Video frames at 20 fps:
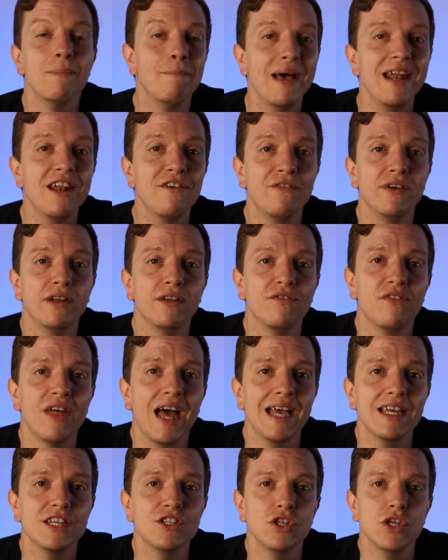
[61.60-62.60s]
and the benefit of
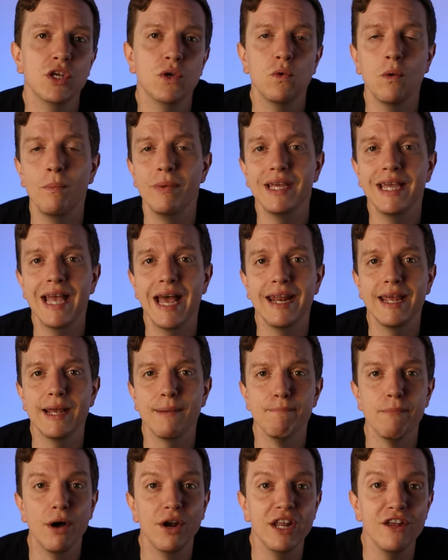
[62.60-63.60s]
that is that you will be
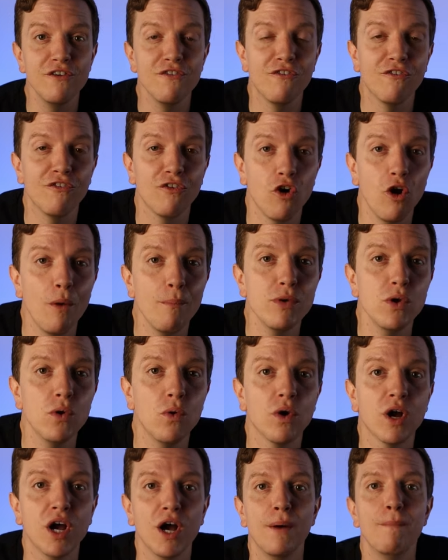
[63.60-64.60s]
getting money from
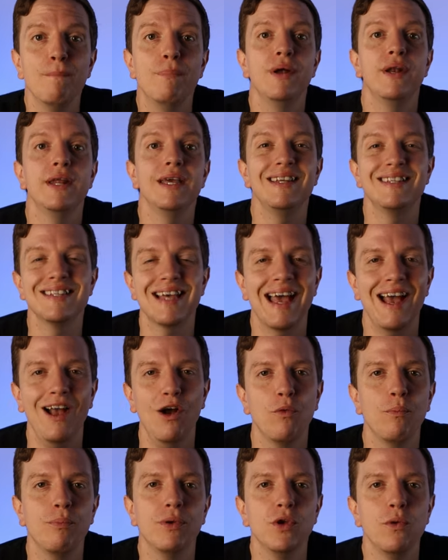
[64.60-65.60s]
your company to
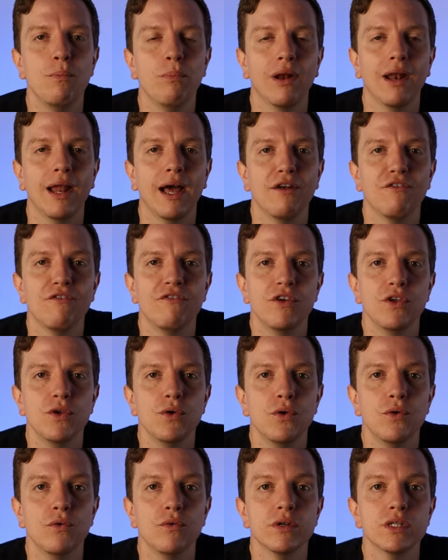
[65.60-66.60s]
help you plan for
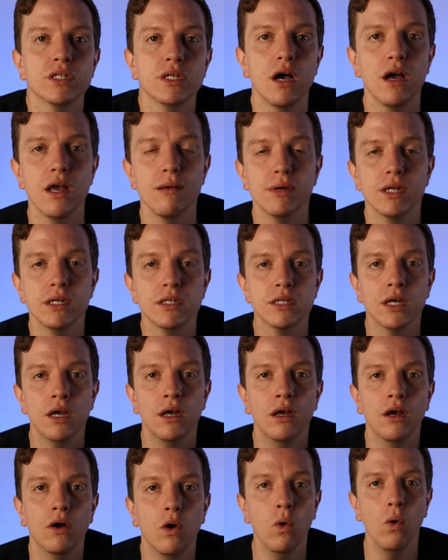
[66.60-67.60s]
your retirement.
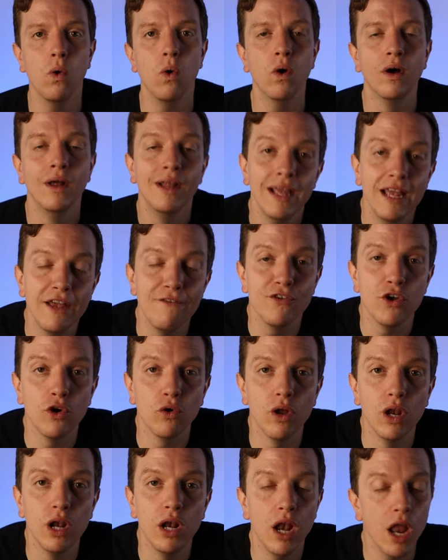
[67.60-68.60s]
Or if
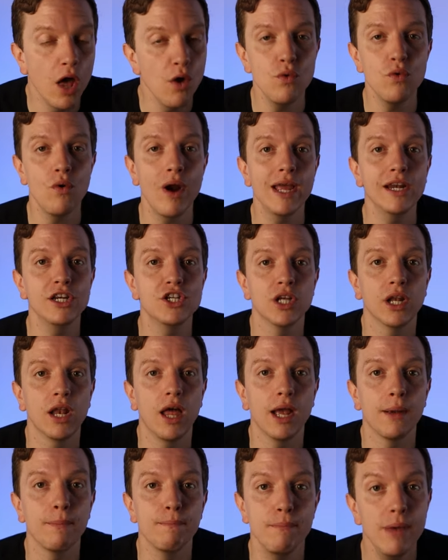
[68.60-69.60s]
you're a Lone Ranger
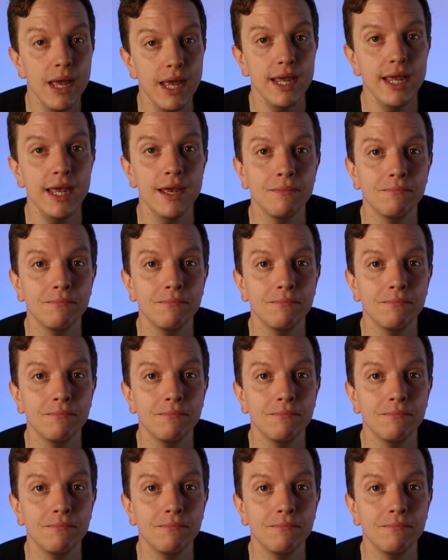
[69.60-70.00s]
like me,